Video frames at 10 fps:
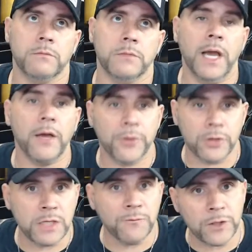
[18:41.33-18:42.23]
yeah,
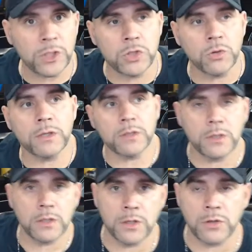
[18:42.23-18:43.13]
1350 joint,
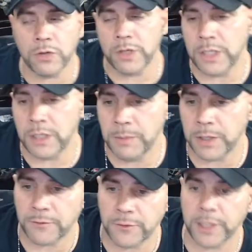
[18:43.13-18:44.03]
then you're going to need a
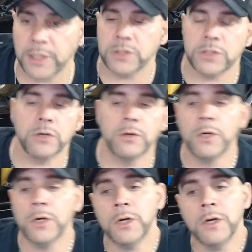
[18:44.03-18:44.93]
bigger flange. So,
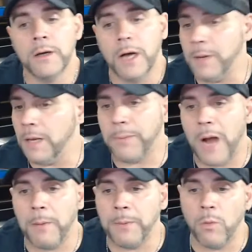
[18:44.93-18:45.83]
I mean,
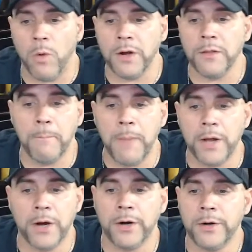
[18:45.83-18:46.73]
probably one of the
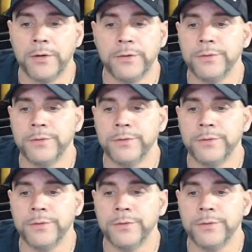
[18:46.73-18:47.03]
better,